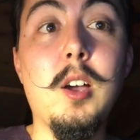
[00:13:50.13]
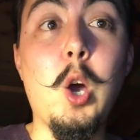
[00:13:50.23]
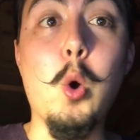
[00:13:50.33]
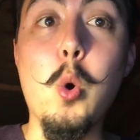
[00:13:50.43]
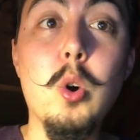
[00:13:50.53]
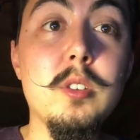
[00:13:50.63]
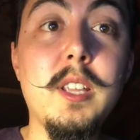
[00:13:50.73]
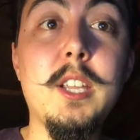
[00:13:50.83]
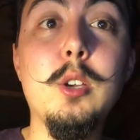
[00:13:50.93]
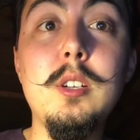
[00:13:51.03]
Or
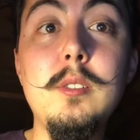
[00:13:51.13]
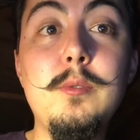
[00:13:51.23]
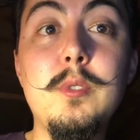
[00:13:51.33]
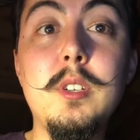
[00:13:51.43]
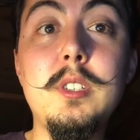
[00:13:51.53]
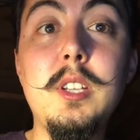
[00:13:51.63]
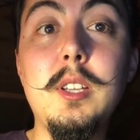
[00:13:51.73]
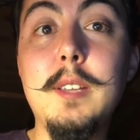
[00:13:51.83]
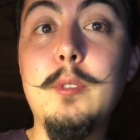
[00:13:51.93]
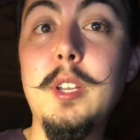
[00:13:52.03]
they could have
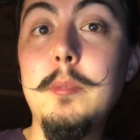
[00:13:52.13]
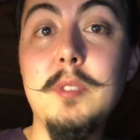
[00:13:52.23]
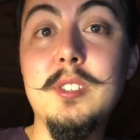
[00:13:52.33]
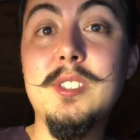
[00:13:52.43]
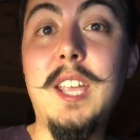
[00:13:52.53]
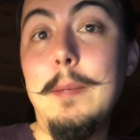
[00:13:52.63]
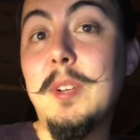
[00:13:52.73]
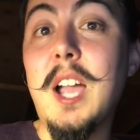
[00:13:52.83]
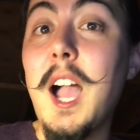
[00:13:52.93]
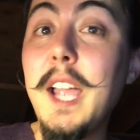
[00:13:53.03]
delivered him the same
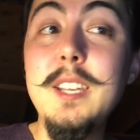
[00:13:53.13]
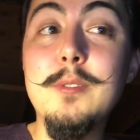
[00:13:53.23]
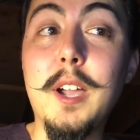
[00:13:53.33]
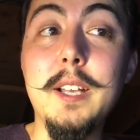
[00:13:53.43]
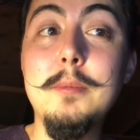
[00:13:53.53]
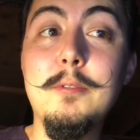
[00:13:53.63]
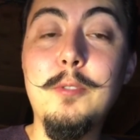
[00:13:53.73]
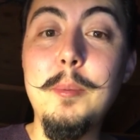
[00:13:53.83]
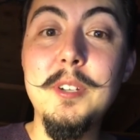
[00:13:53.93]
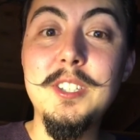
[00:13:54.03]
kind of item
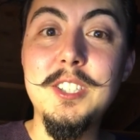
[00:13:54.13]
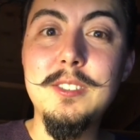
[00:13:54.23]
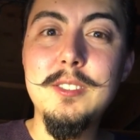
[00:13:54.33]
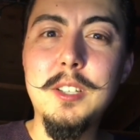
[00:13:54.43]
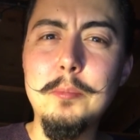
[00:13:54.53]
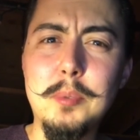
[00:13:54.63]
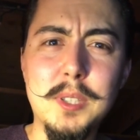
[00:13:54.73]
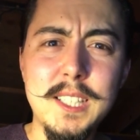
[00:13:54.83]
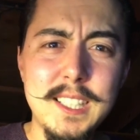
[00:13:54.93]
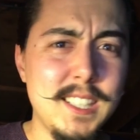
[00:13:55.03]
from a
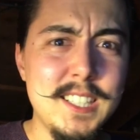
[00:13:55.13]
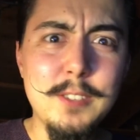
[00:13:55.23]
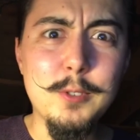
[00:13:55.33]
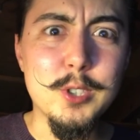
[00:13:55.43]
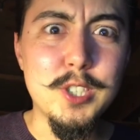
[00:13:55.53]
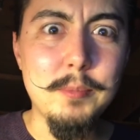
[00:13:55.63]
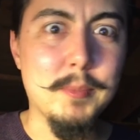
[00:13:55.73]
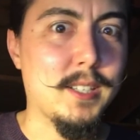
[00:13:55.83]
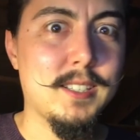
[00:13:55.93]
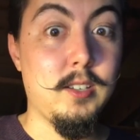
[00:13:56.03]
completely different
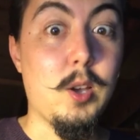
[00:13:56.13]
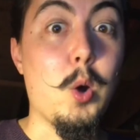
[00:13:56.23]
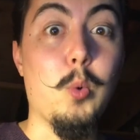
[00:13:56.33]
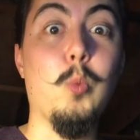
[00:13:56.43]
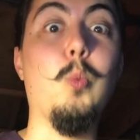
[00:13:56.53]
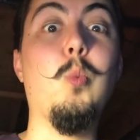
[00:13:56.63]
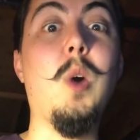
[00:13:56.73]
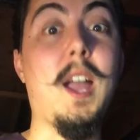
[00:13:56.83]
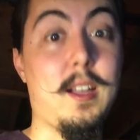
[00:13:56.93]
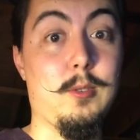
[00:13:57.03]
shipment.
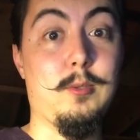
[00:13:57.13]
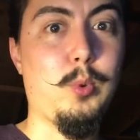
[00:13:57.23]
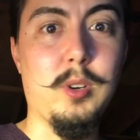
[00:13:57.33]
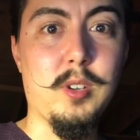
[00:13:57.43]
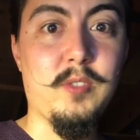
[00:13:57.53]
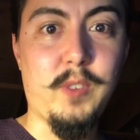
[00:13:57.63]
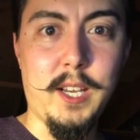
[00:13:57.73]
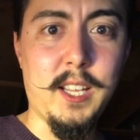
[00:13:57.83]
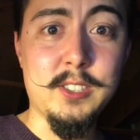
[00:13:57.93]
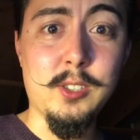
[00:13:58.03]
Wow. What,
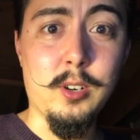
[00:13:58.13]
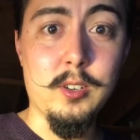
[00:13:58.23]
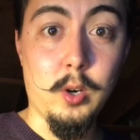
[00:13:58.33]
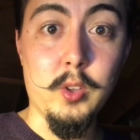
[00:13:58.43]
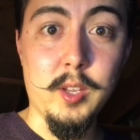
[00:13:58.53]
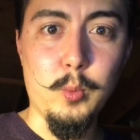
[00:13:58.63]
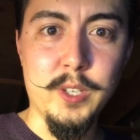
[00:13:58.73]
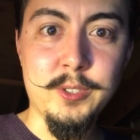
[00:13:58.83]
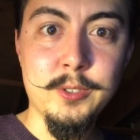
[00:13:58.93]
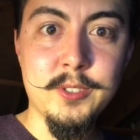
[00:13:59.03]
FedEx, are they
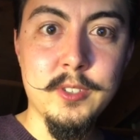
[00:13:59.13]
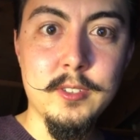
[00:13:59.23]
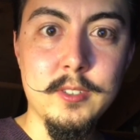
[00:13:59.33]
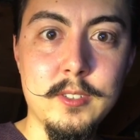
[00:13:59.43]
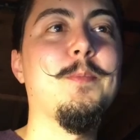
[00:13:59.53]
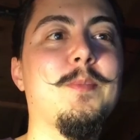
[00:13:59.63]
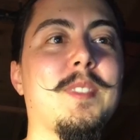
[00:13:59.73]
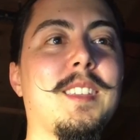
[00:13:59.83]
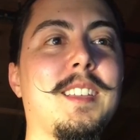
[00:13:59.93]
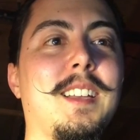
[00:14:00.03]
wizards?
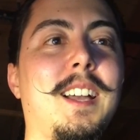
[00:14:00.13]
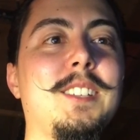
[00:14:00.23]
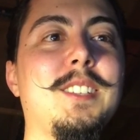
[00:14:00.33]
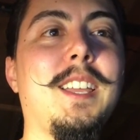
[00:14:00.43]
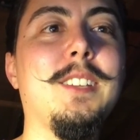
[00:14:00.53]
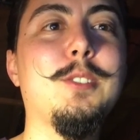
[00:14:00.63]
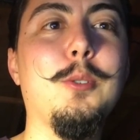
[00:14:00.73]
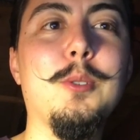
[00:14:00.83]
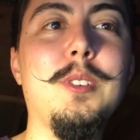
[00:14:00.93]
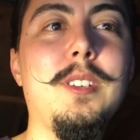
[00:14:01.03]
I say,
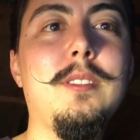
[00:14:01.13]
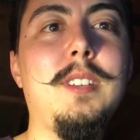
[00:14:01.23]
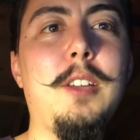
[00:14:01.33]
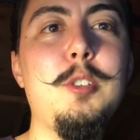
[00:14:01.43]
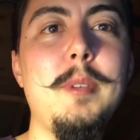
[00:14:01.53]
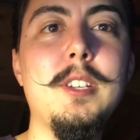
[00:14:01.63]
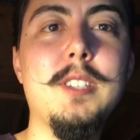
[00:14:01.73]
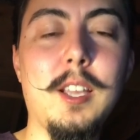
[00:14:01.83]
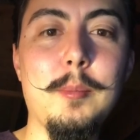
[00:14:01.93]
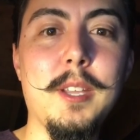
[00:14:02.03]
so now you mean to
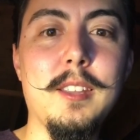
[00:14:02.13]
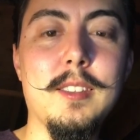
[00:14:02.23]
tell me